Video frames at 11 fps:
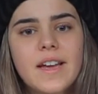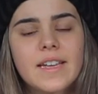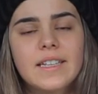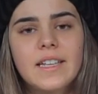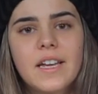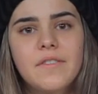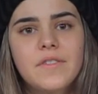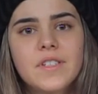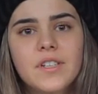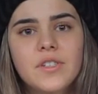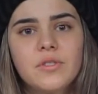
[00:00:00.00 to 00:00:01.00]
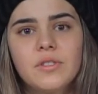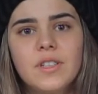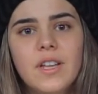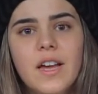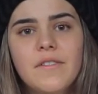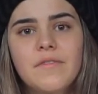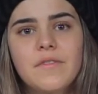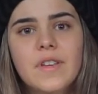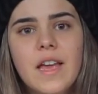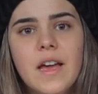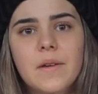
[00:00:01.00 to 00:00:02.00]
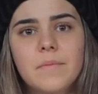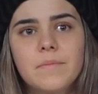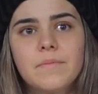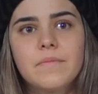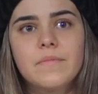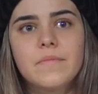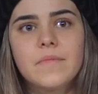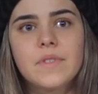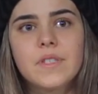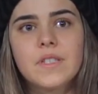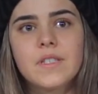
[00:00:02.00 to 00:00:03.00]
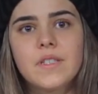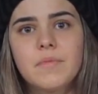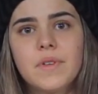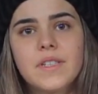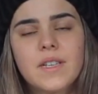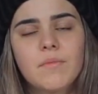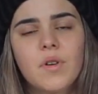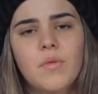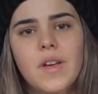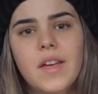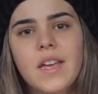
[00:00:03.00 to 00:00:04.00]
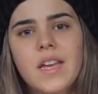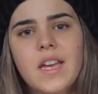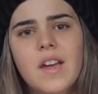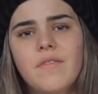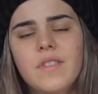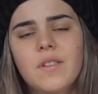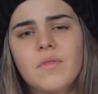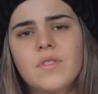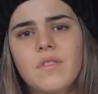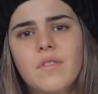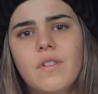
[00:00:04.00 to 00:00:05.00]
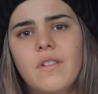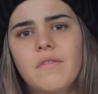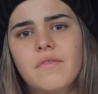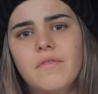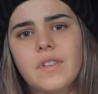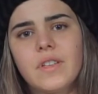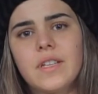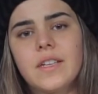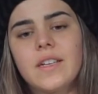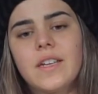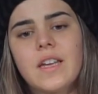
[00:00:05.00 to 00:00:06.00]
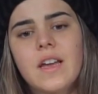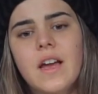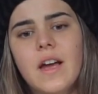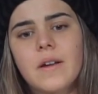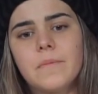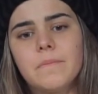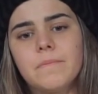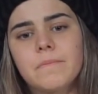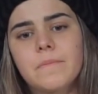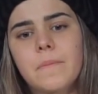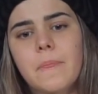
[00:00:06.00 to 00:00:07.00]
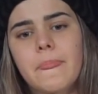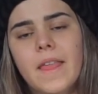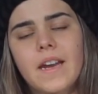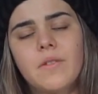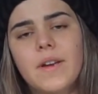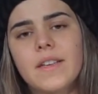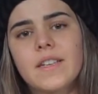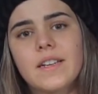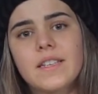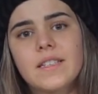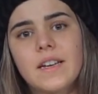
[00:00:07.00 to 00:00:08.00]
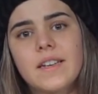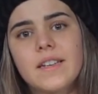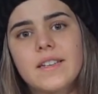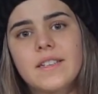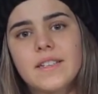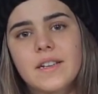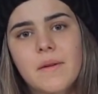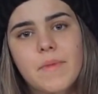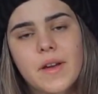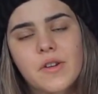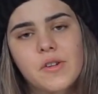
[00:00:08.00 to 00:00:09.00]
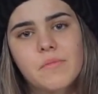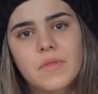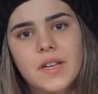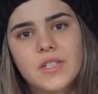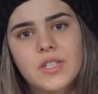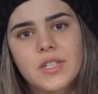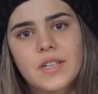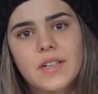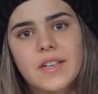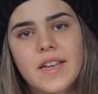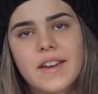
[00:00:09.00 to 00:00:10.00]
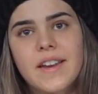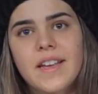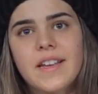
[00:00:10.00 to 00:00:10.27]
that I had left such a good life to be somewhere where everything was so unfulfilling. Anyways, I decided to come back home last year, and